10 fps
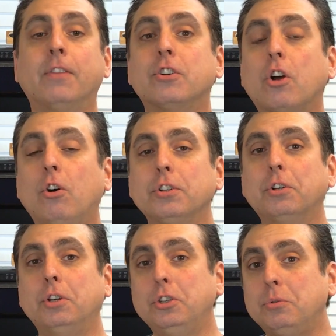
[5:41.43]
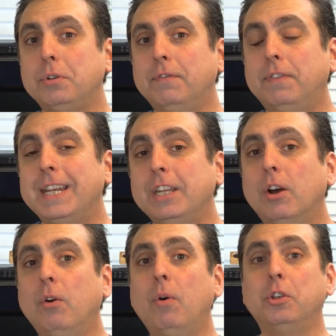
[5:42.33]
There's also a YouTube
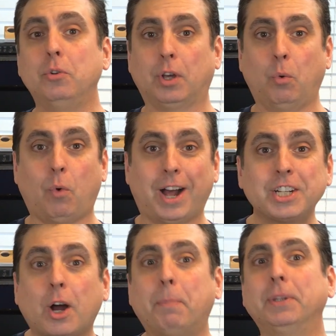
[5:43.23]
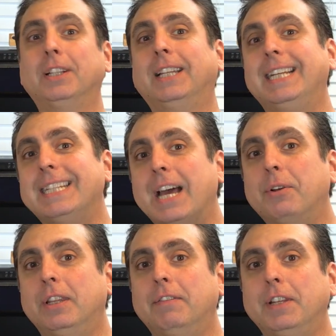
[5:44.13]
video you can watch. I'll put the link
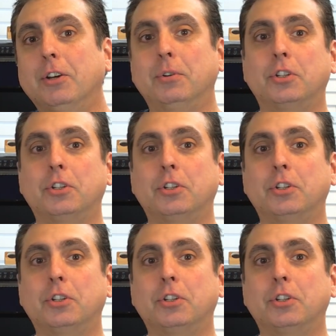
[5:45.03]
down in the video